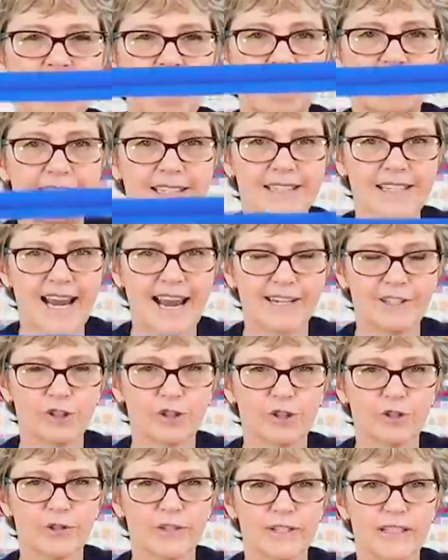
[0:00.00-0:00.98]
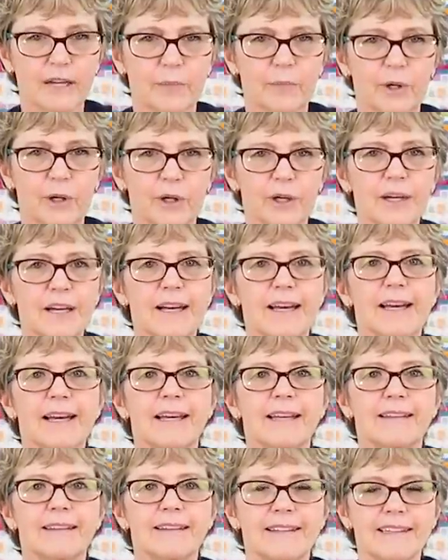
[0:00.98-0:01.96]
and attach your zipper,
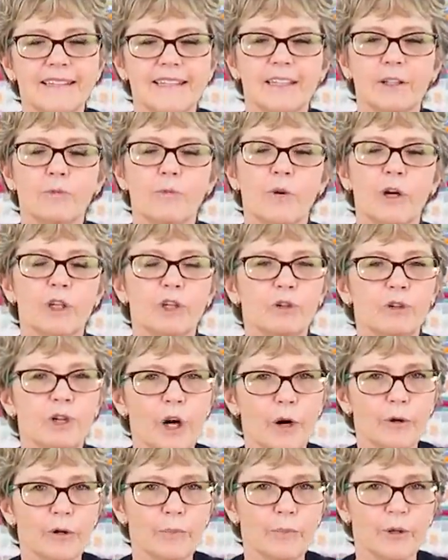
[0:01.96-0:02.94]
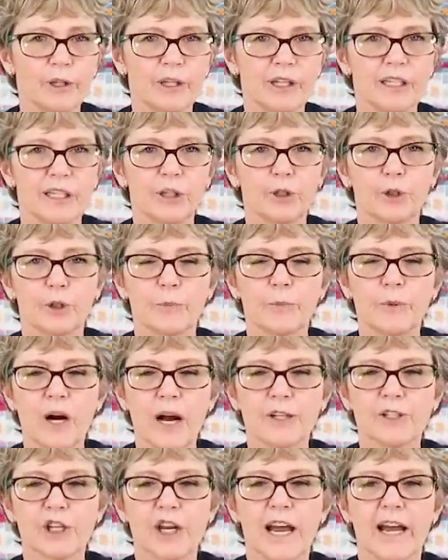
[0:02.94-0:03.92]
then when you go to put it in your
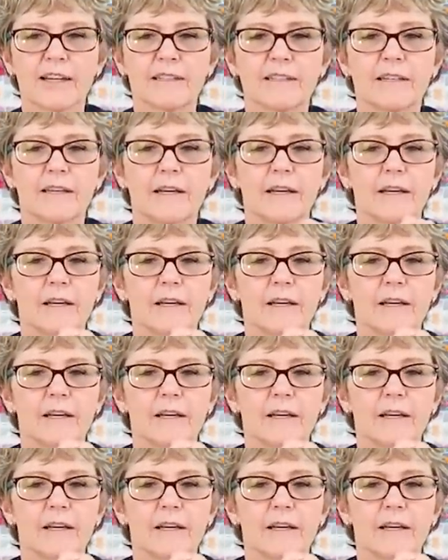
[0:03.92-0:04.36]
project,